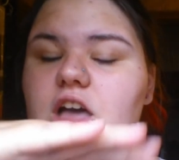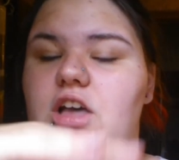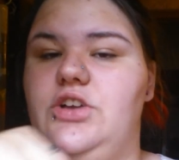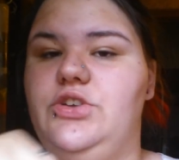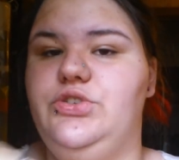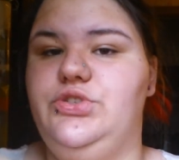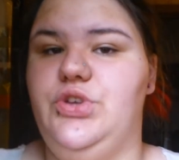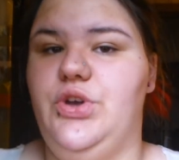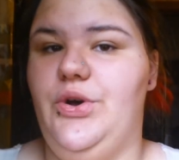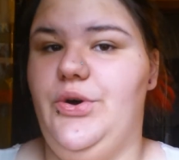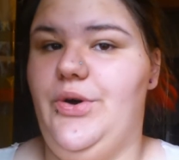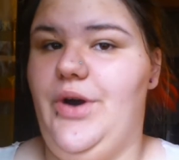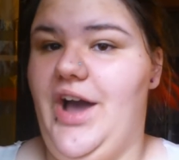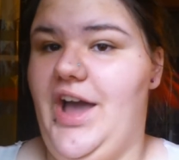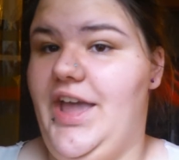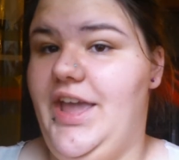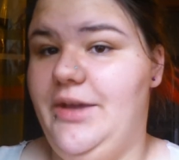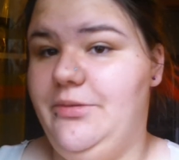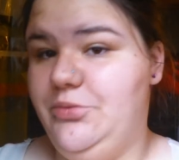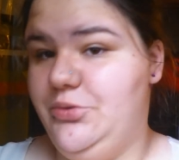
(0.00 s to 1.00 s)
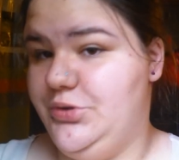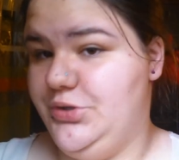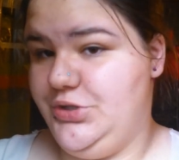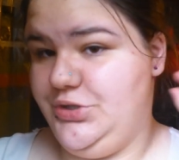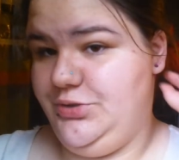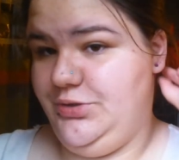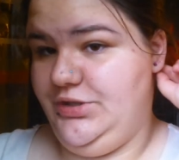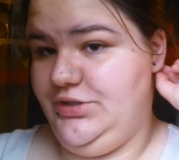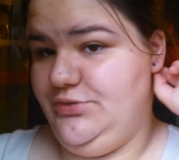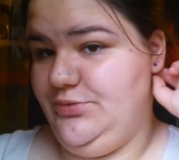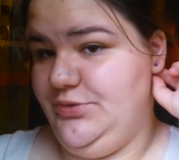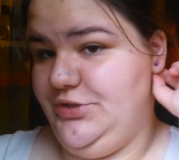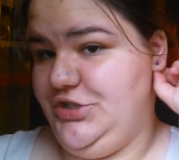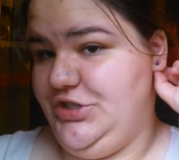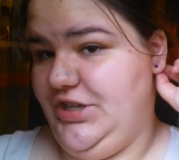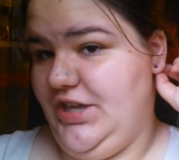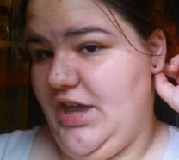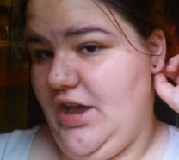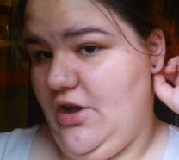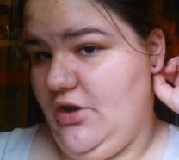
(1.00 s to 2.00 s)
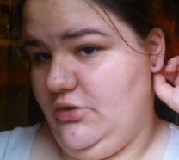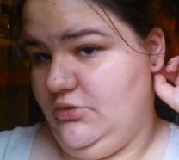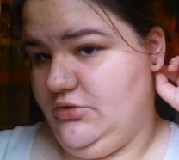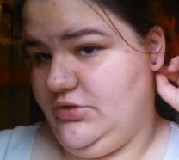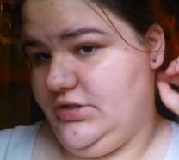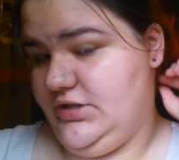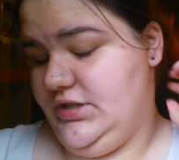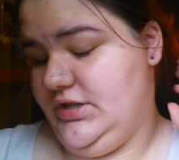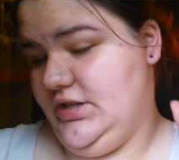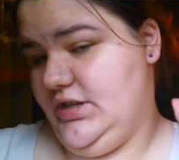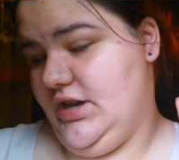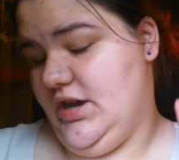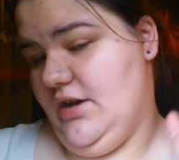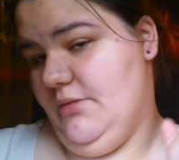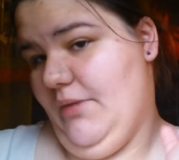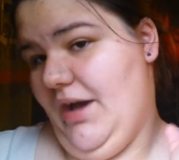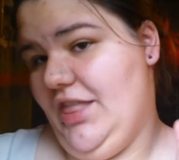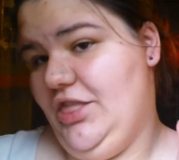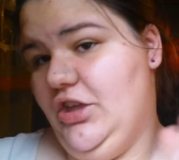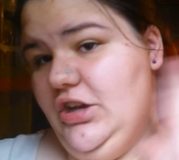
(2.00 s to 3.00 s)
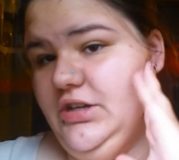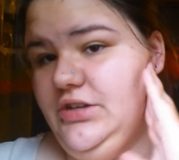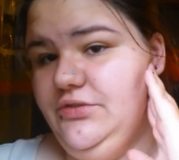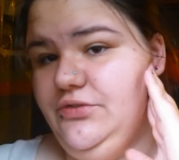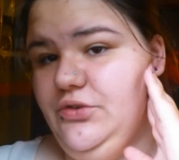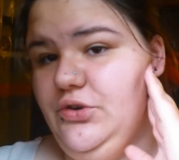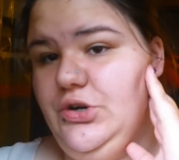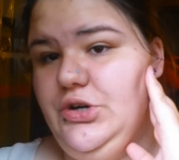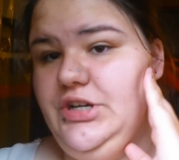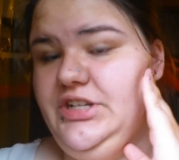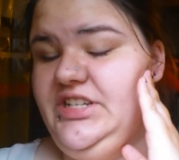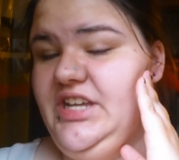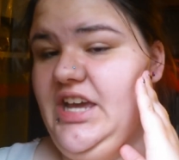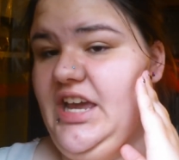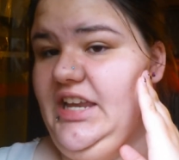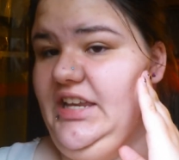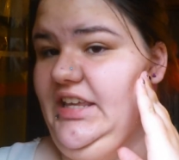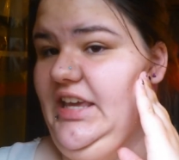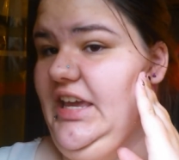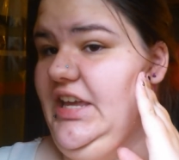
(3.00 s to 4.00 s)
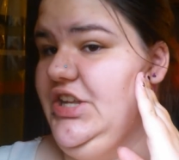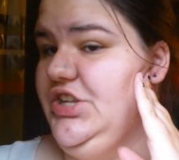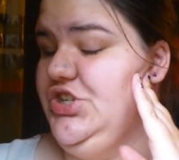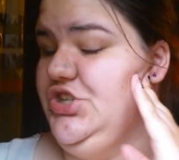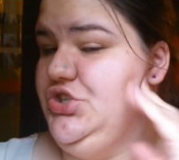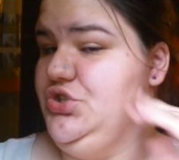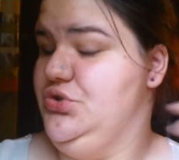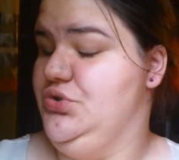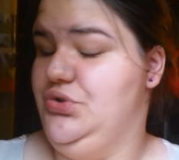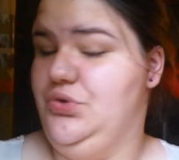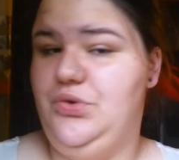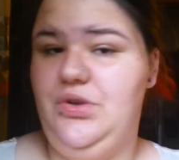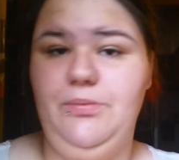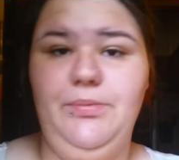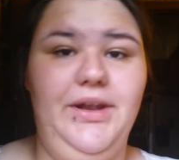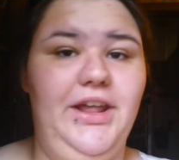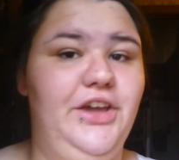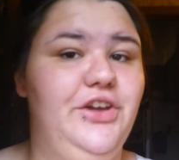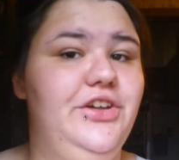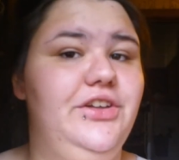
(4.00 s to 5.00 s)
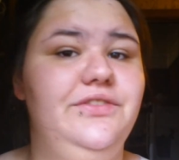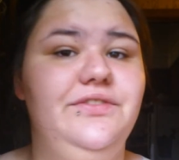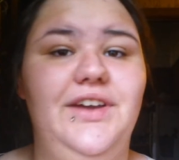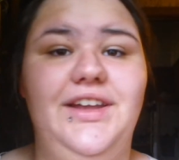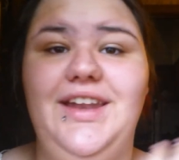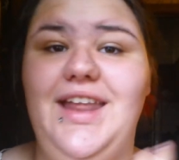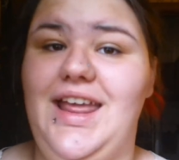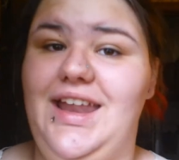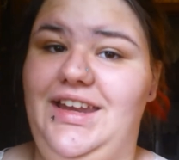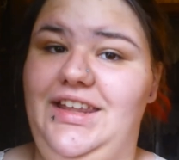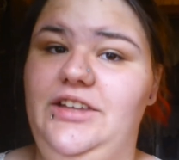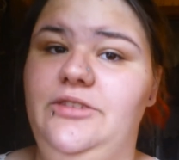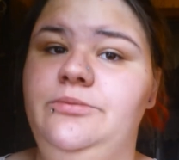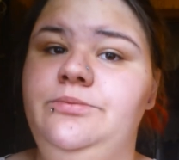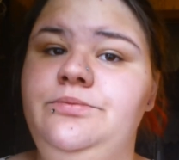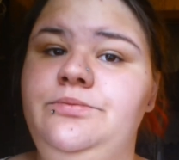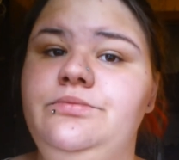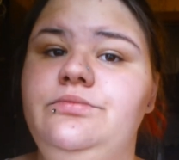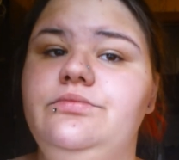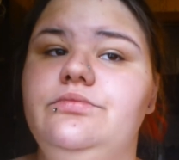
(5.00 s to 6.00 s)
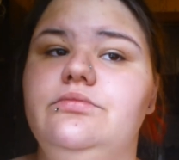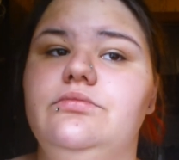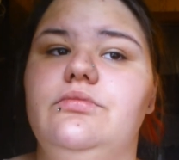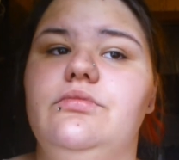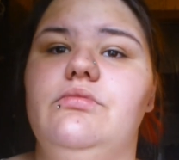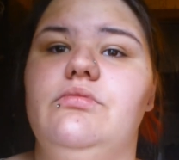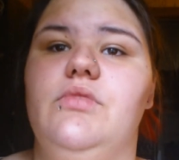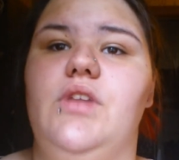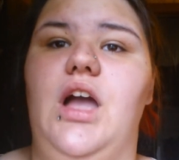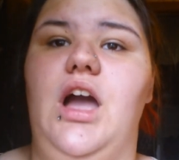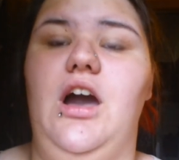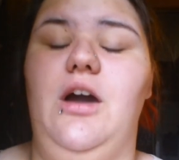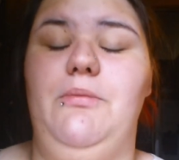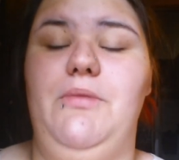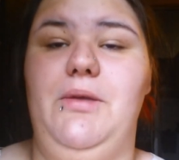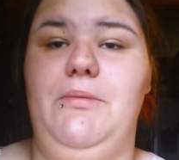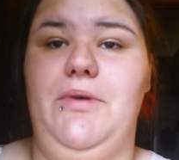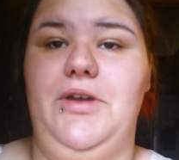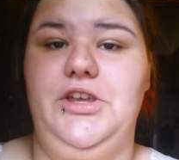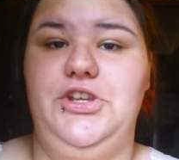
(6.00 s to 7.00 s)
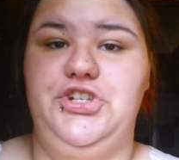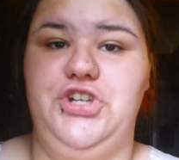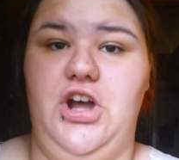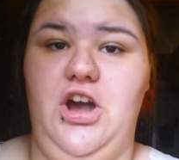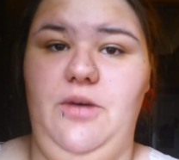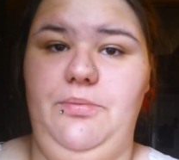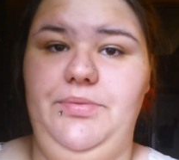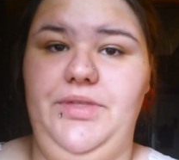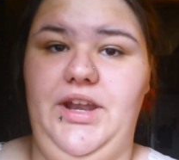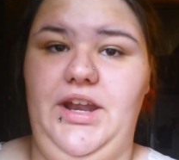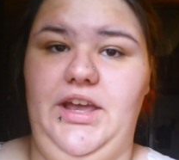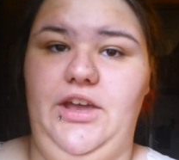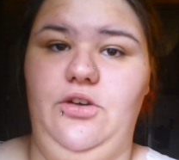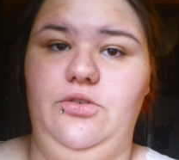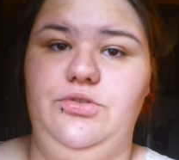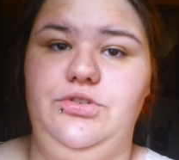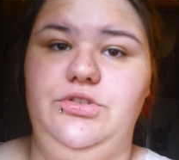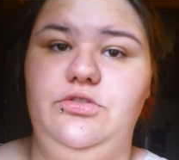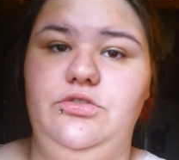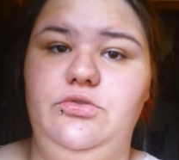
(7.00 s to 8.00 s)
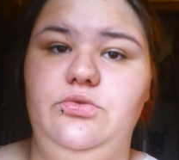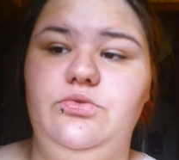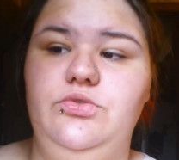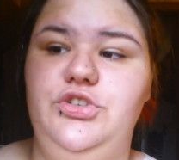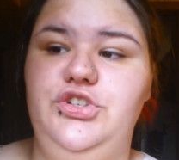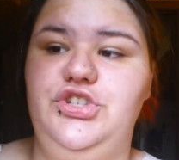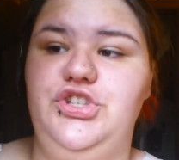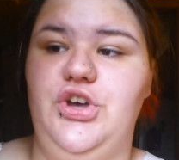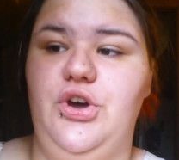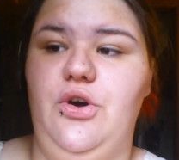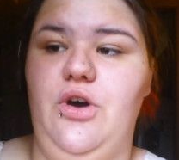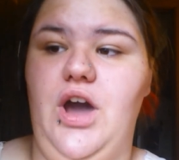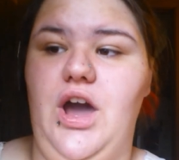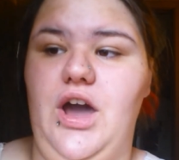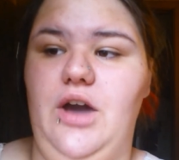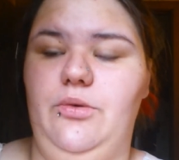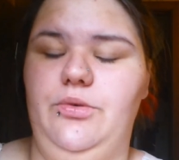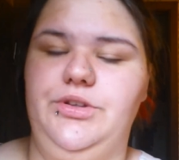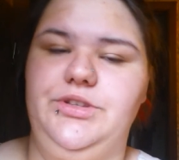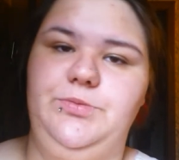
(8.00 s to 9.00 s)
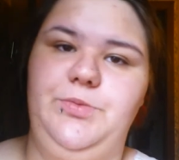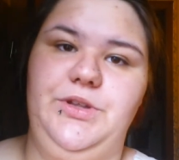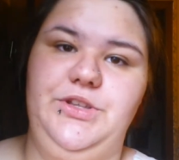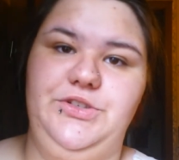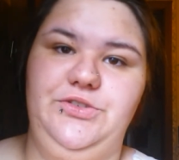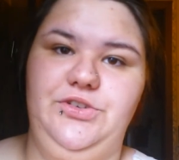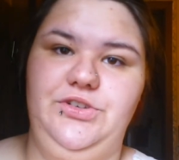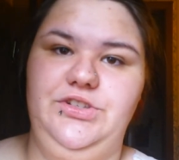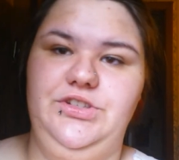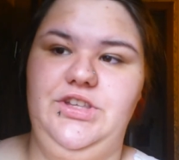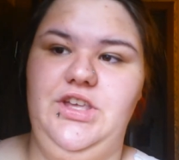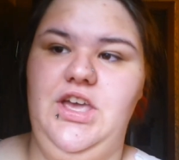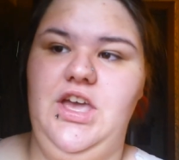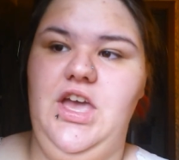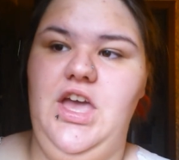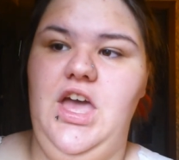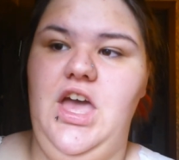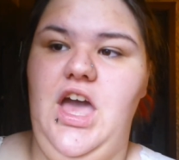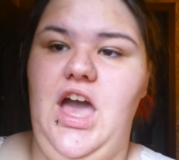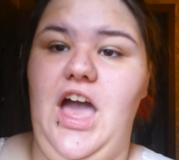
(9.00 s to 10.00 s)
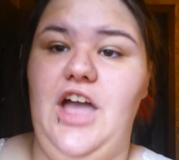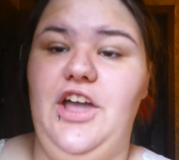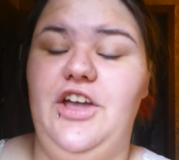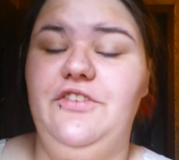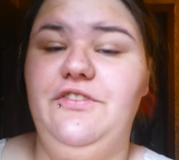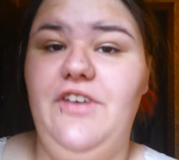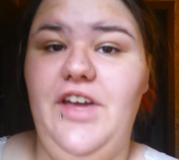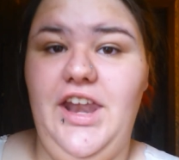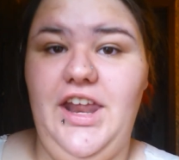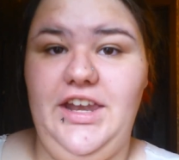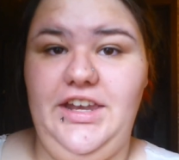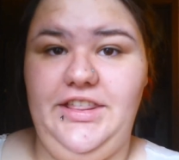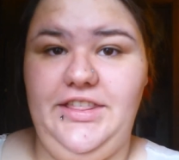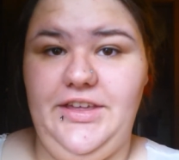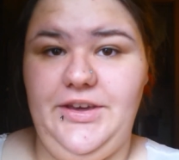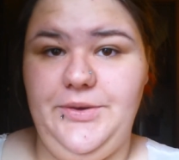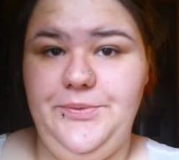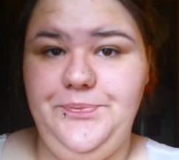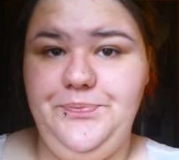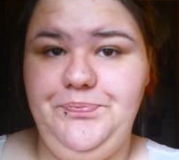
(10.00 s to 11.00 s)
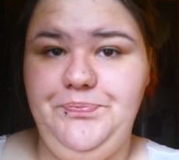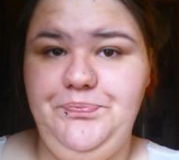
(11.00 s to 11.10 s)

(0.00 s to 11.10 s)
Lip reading: So I am going to be switching out. I looked for 10 gauge jewelry, but I couldn't find any in my shop that I go to, or Spencer's. I couldn't find any there.